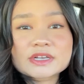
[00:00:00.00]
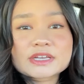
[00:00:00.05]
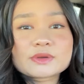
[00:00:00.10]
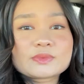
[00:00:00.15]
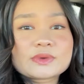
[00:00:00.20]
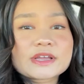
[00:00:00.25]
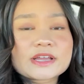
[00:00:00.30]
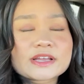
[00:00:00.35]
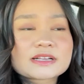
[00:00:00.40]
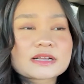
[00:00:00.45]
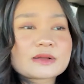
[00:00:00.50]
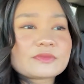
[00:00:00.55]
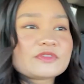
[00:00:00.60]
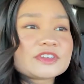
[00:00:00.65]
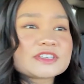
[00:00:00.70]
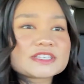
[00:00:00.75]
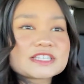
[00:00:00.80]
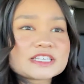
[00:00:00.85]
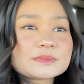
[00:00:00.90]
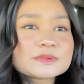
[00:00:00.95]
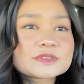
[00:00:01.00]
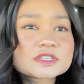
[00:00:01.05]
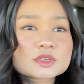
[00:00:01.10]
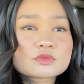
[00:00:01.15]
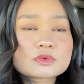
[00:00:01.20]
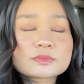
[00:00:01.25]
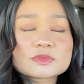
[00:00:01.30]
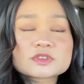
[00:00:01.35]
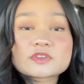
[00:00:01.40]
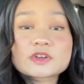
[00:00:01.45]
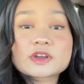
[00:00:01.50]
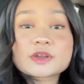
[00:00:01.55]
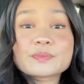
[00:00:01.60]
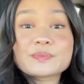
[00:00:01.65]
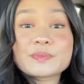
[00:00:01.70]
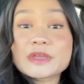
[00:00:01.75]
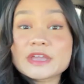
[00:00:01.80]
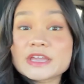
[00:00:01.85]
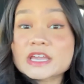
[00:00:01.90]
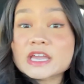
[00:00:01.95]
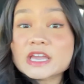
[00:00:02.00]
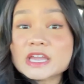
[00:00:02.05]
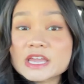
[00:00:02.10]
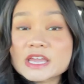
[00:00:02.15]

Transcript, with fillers: Yep. We had comfy sleeps, the room was very big.